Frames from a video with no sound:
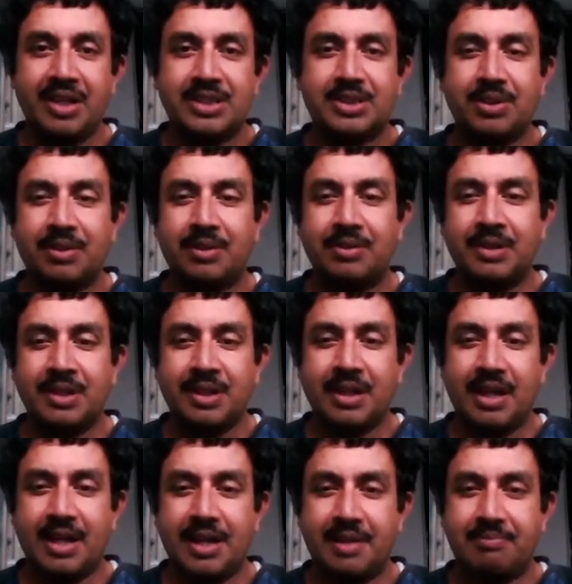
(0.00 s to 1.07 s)
So
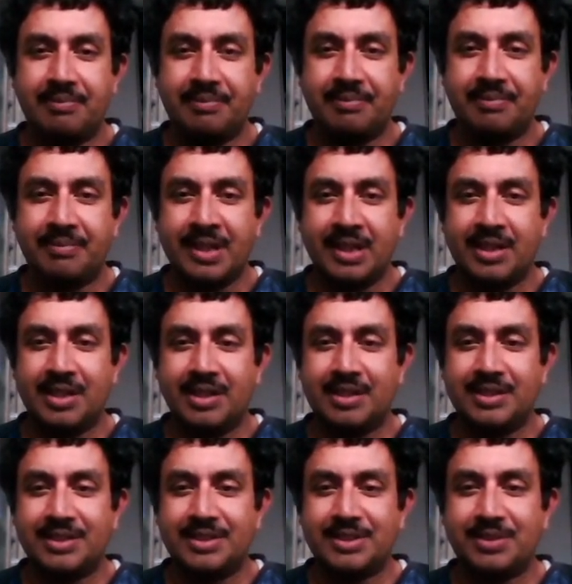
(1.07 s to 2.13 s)

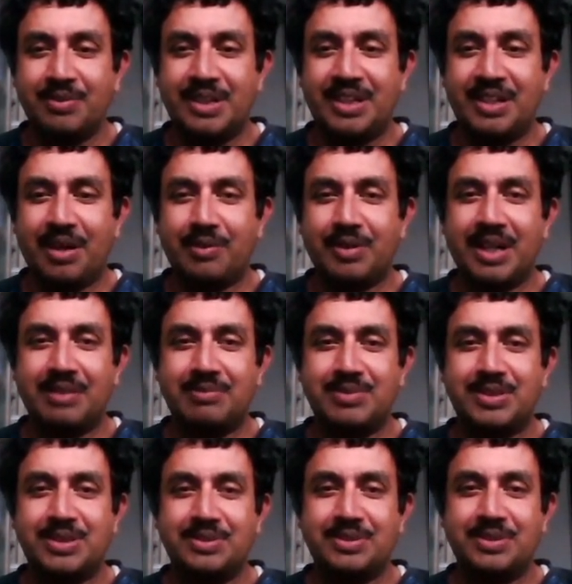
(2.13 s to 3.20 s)
so we now come
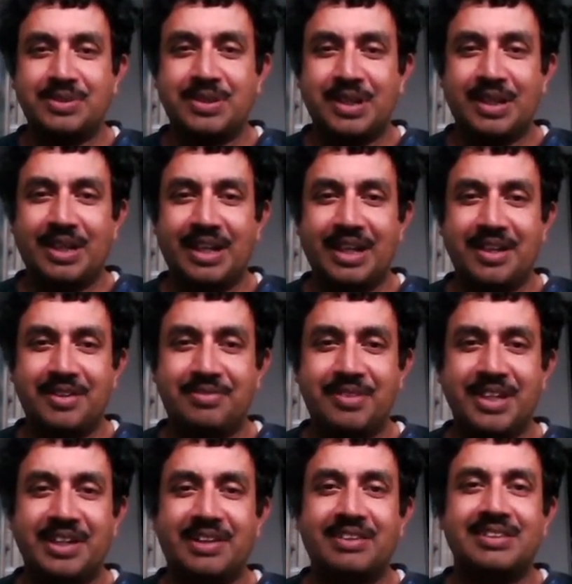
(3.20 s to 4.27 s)
to
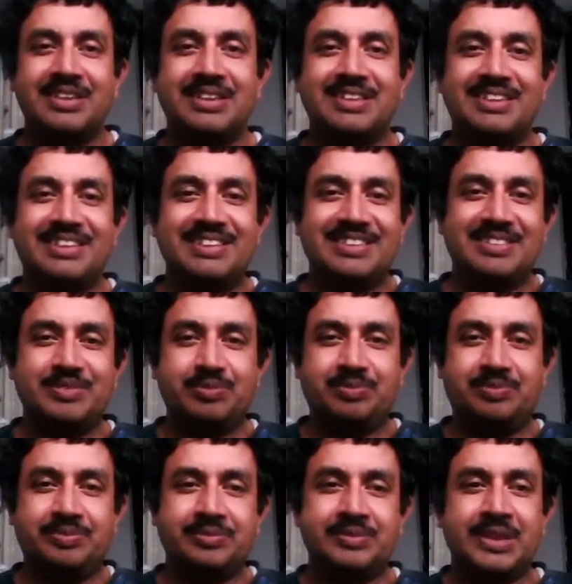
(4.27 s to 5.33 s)
figure
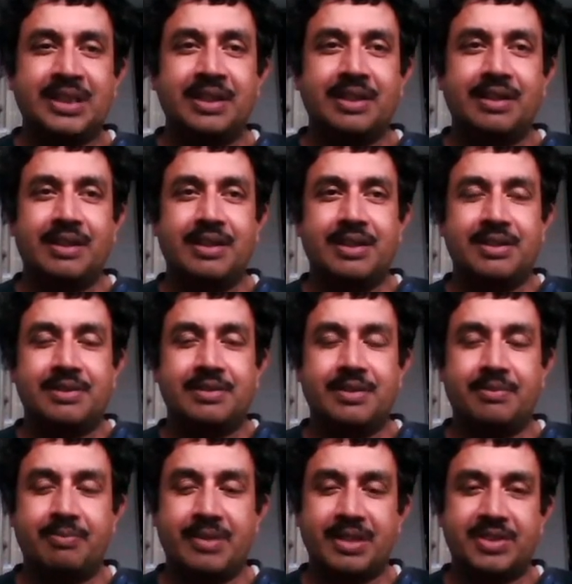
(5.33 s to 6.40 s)

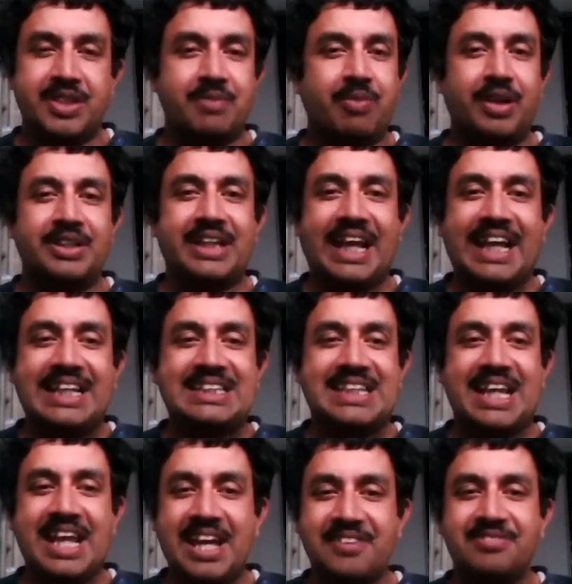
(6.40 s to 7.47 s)
3.8
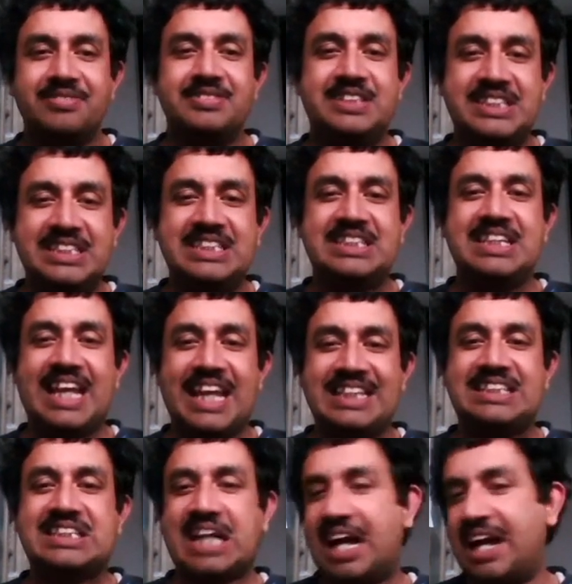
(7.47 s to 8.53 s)

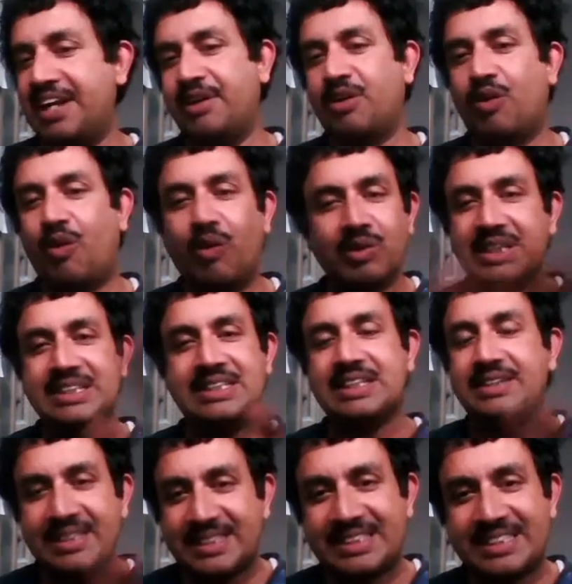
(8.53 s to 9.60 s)
FGHI. All these
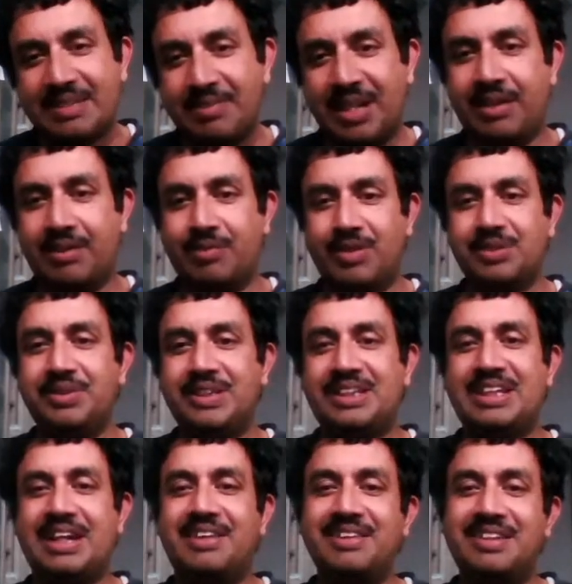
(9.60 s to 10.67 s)
are similar. What we've
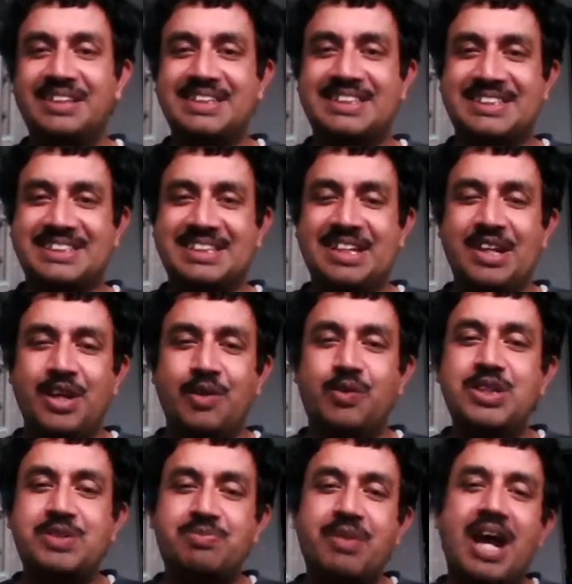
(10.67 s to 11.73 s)
done is,
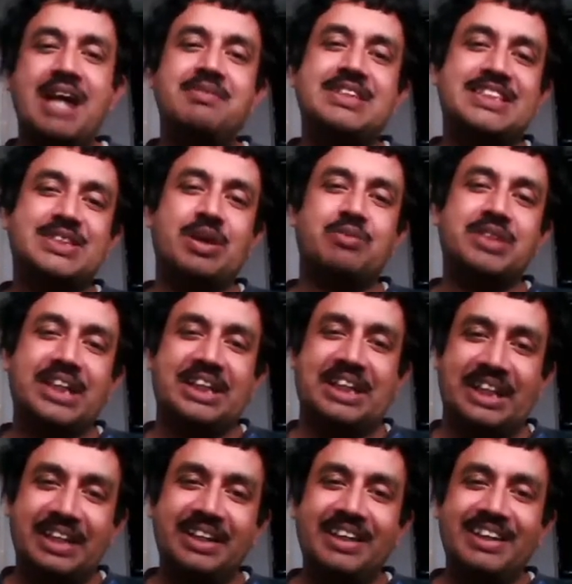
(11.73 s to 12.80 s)
which prime is
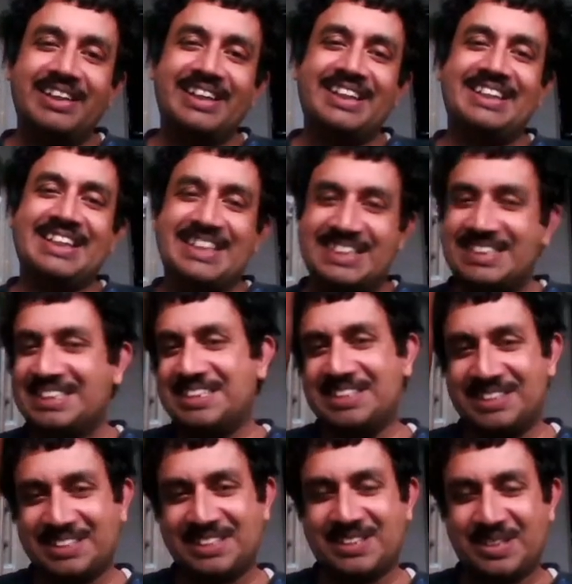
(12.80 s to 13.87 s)
dominating in the integer